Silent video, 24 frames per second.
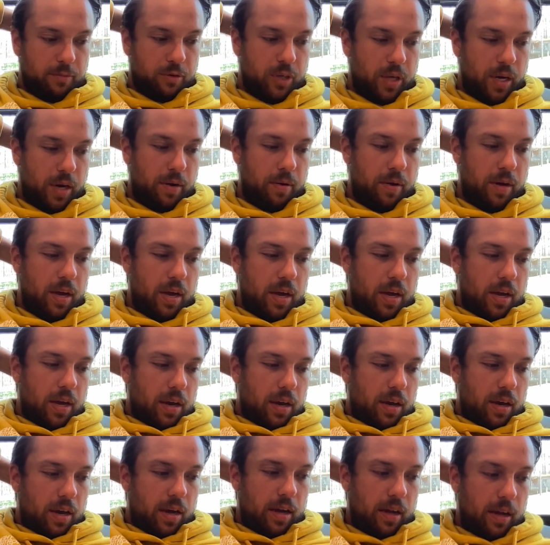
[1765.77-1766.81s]
So,
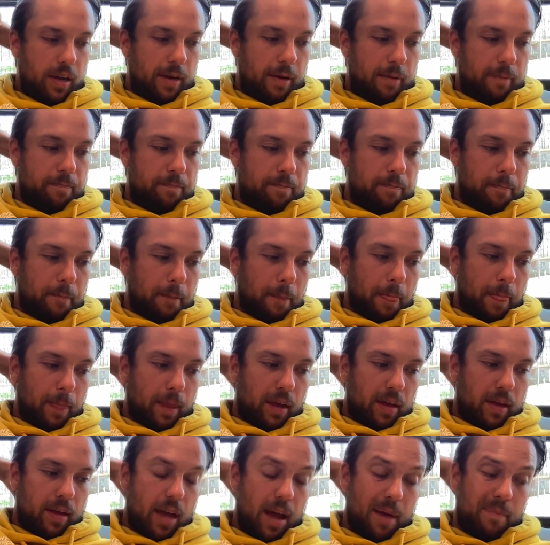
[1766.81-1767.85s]
um,
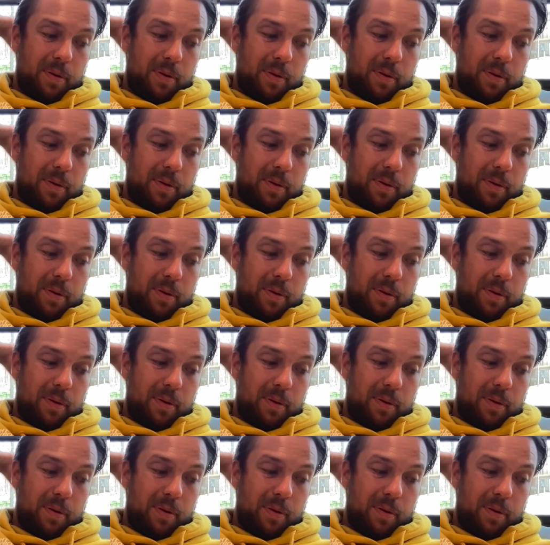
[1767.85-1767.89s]
yeah,